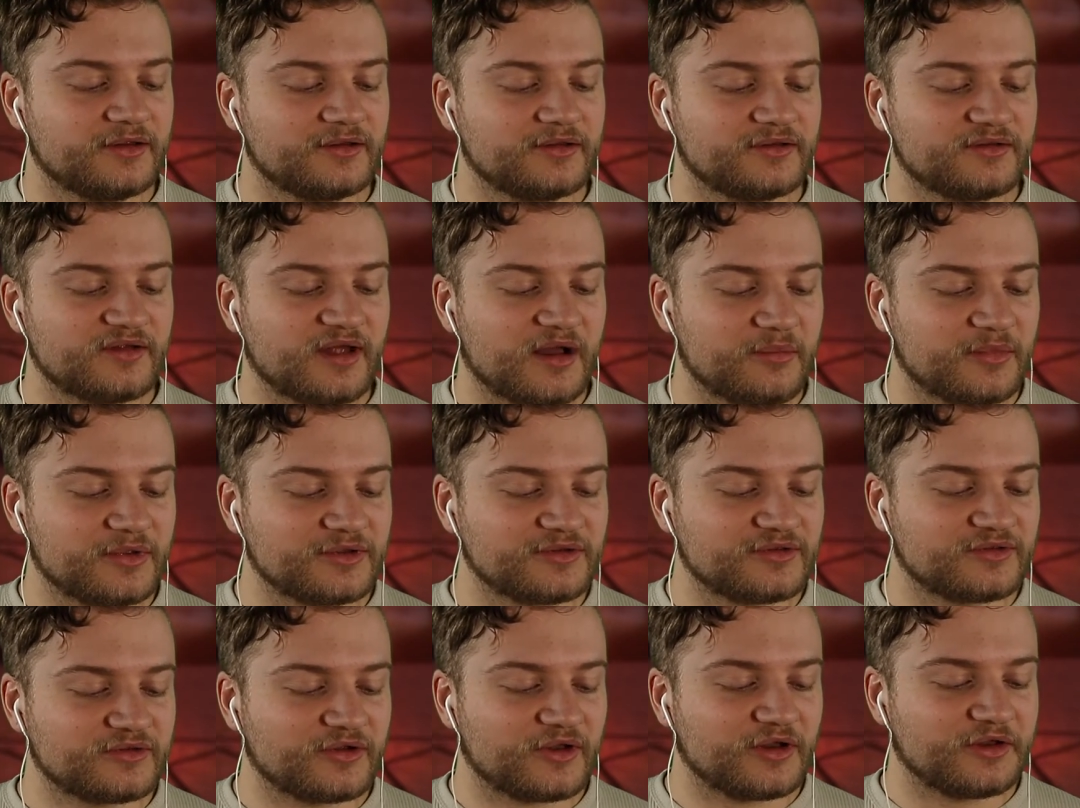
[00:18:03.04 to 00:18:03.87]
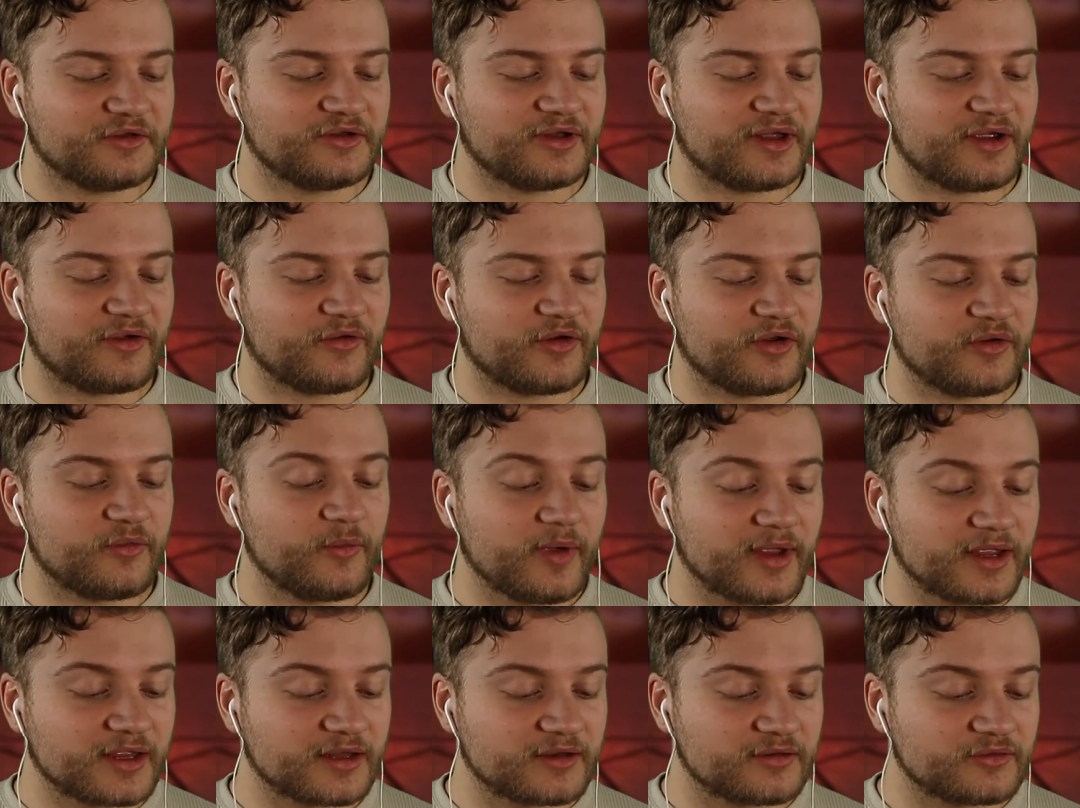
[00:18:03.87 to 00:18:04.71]
Some solitary
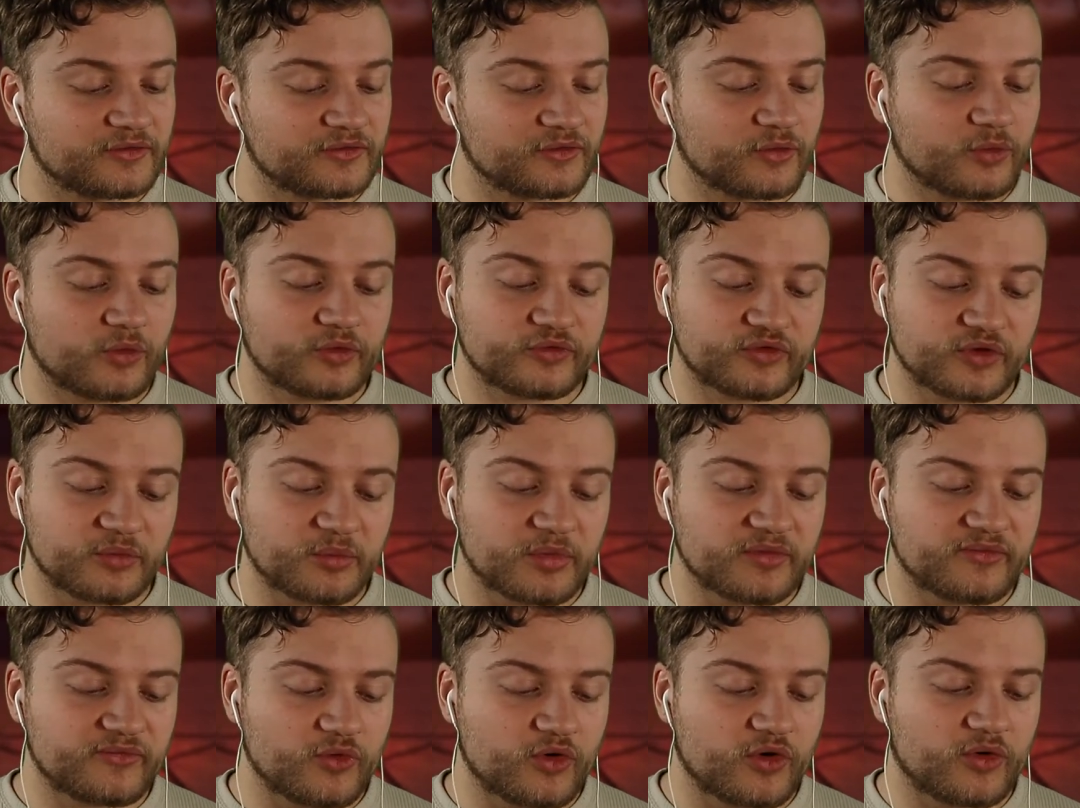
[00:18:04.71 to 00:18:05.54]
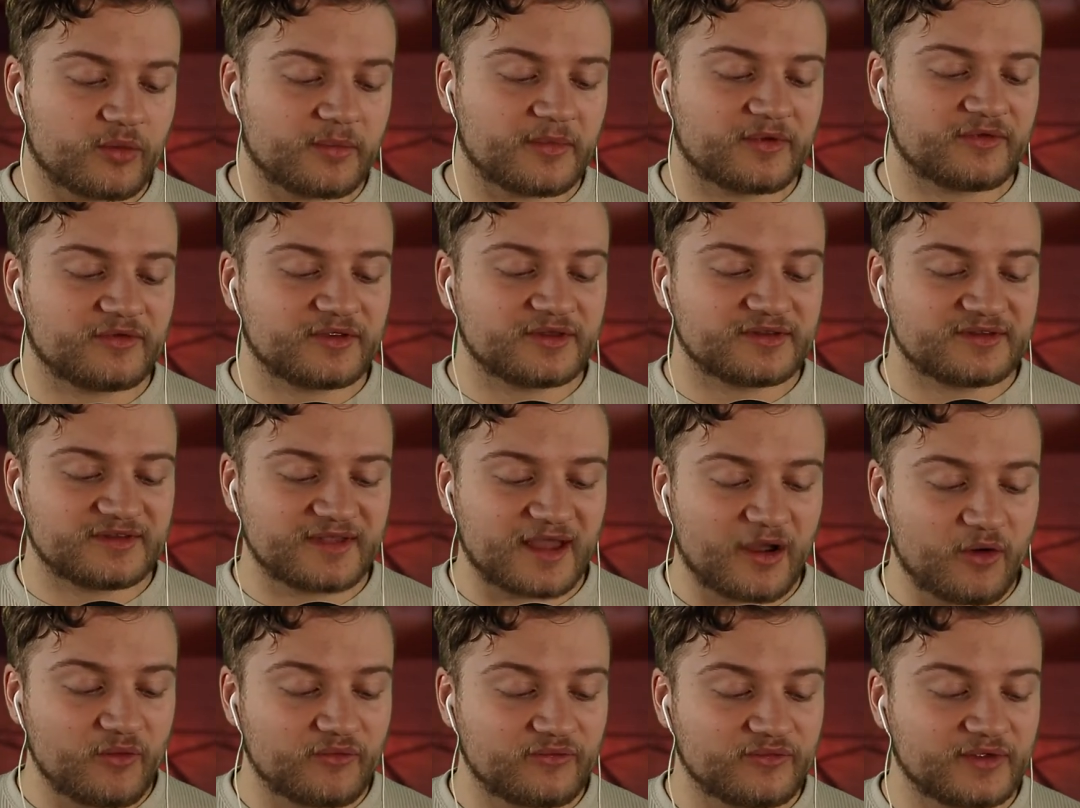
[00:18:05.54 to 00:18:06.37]
Wiccans also perform
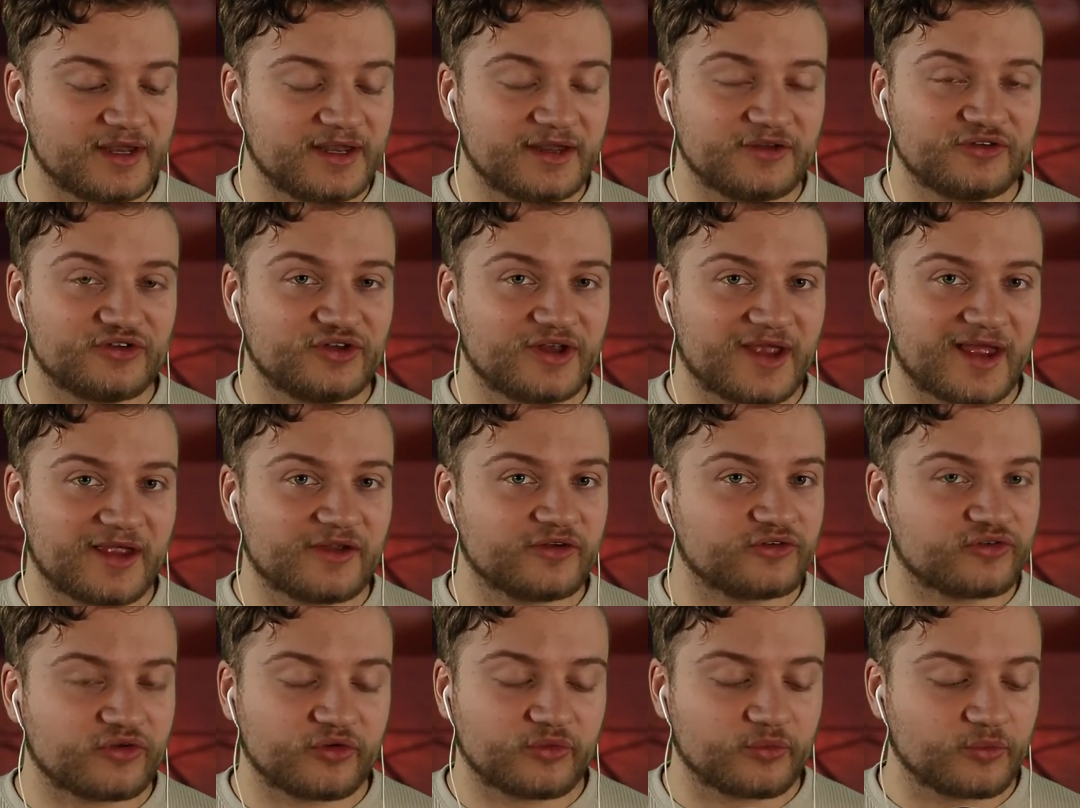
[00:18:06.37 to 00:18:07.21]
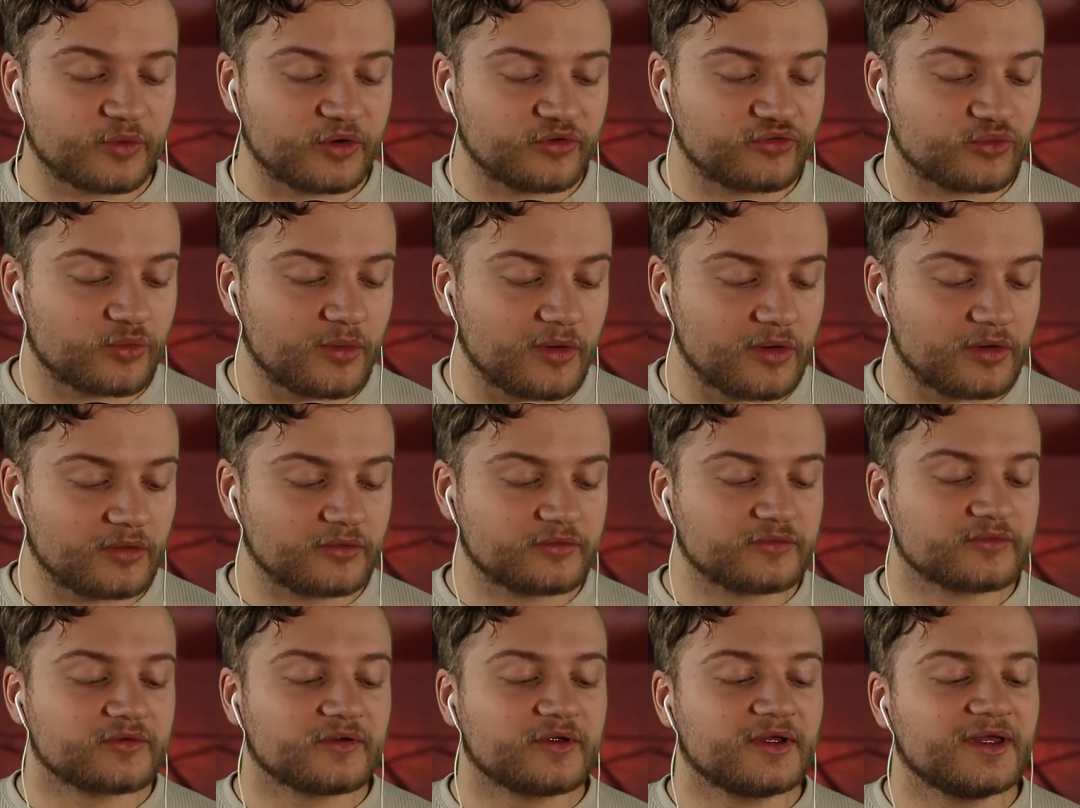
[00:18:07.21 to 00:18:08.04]
self-initiation
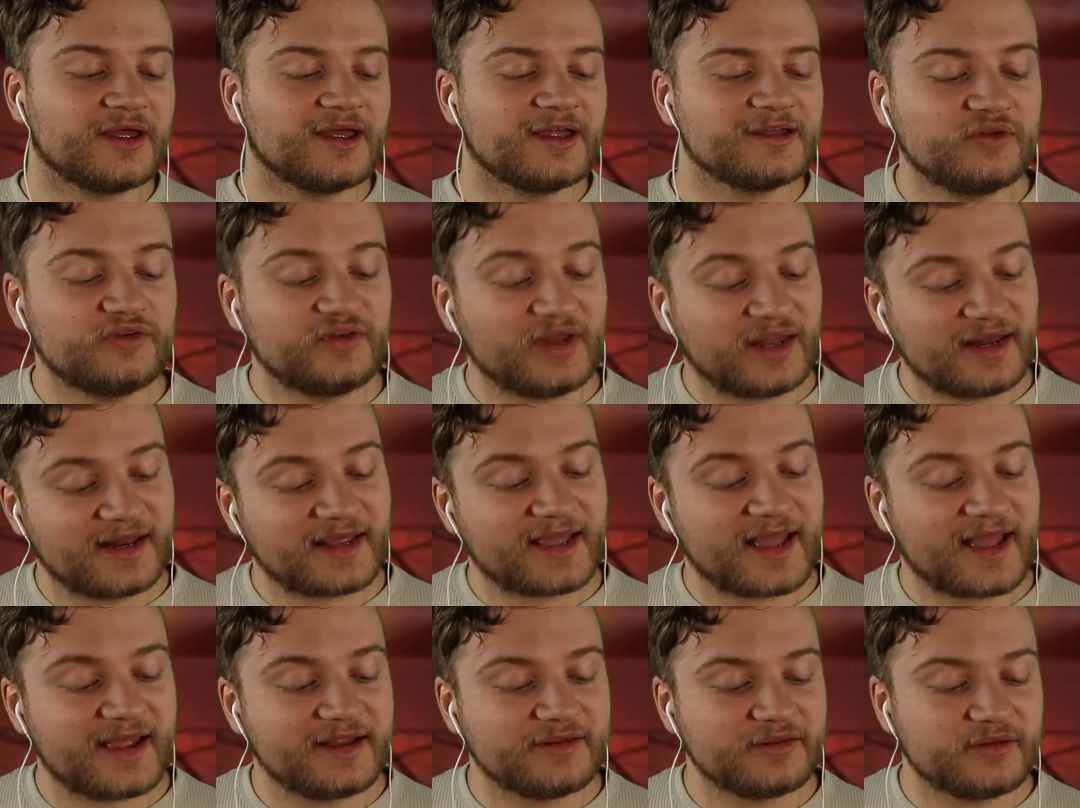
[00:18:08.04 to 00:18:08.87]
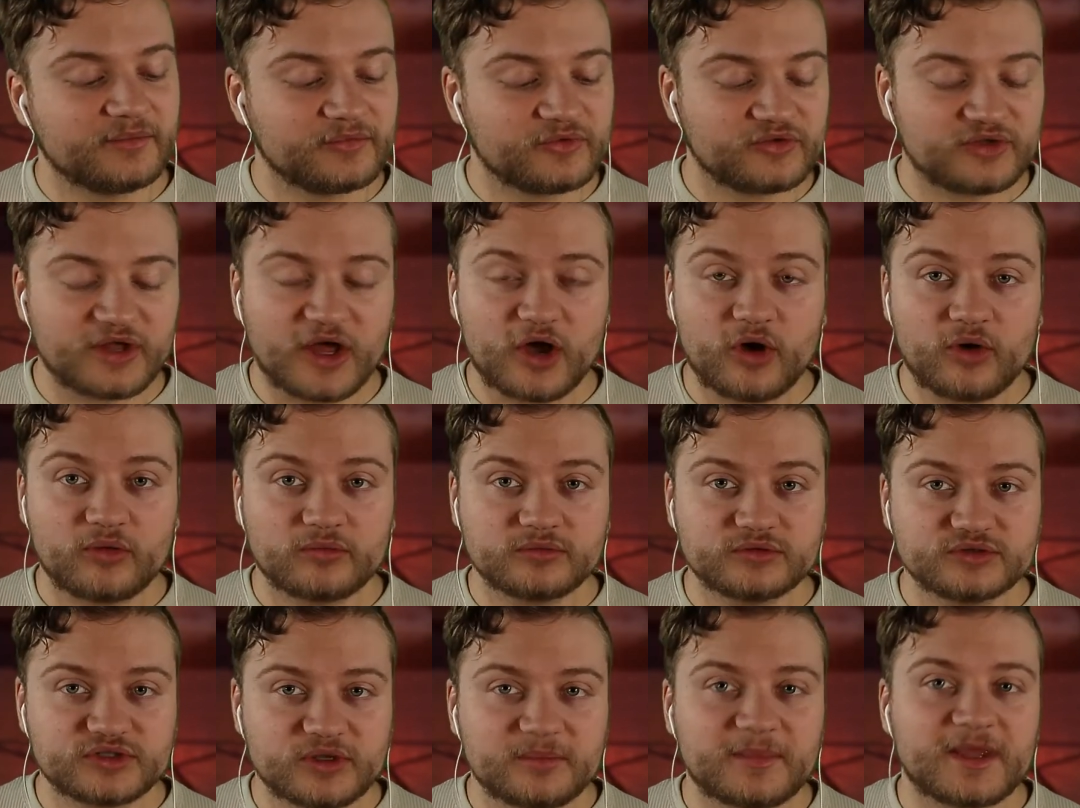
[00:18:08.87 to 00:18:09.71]
rituals to dedicate
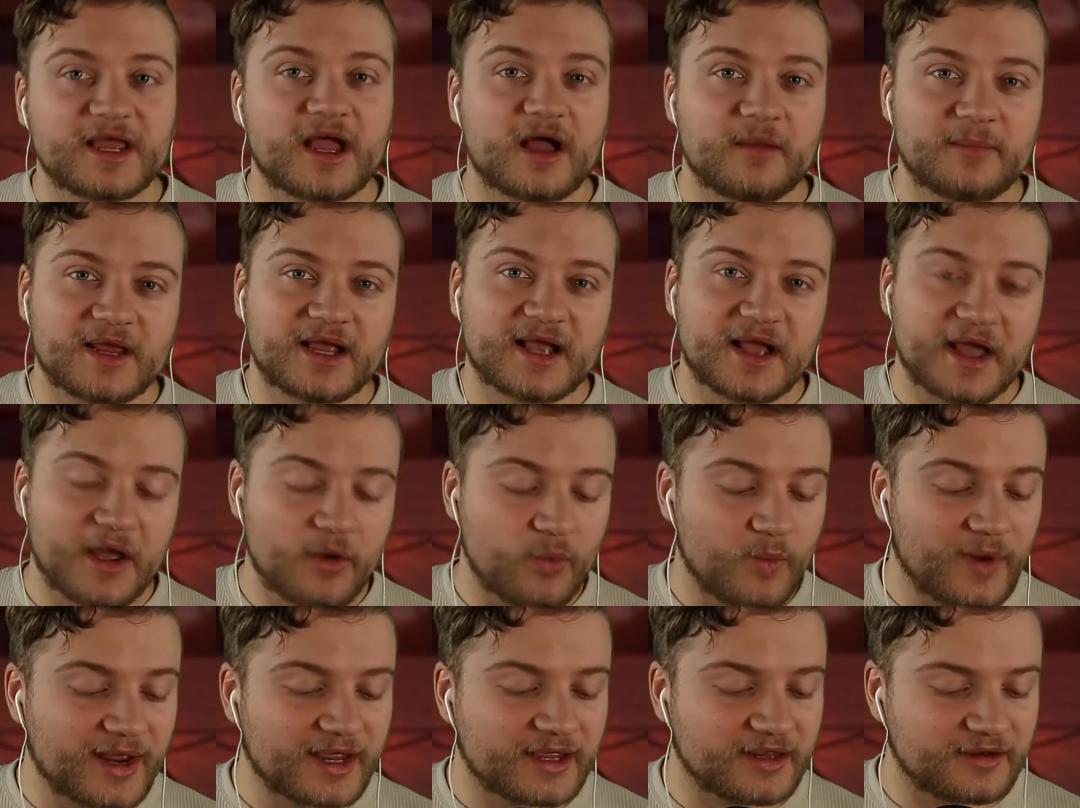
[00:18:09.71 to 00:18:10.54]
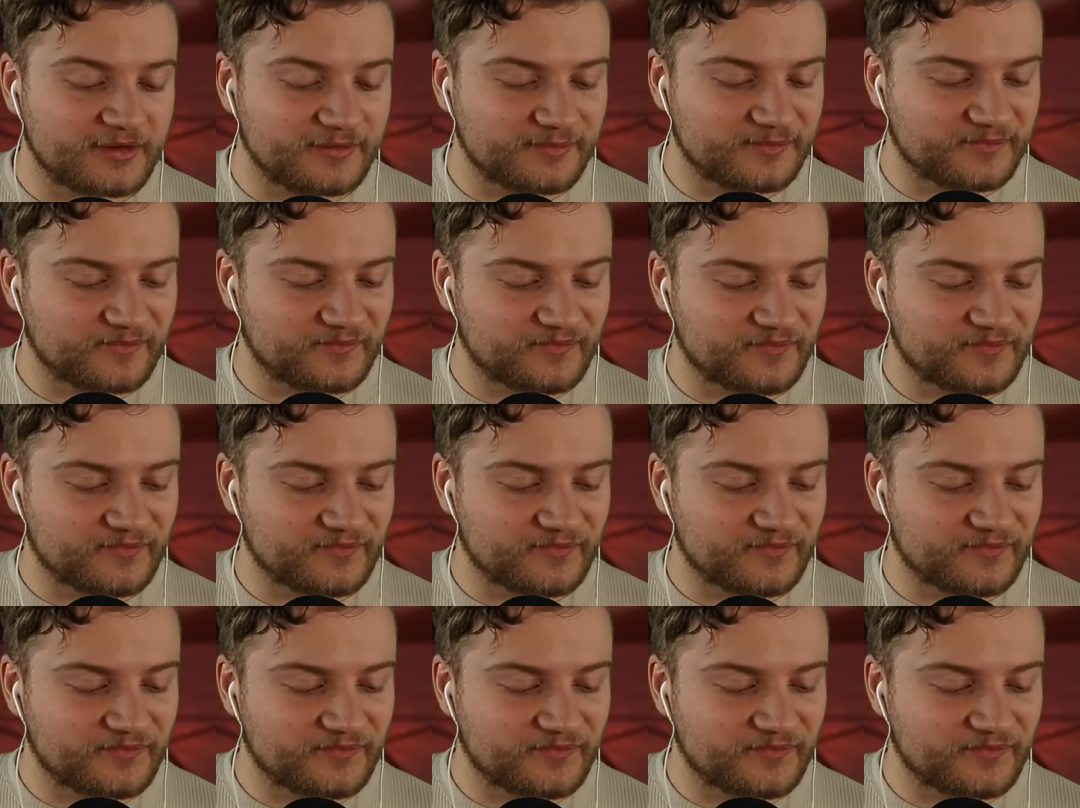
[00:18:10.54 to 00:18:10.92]
themselves to becoming a Wiccan.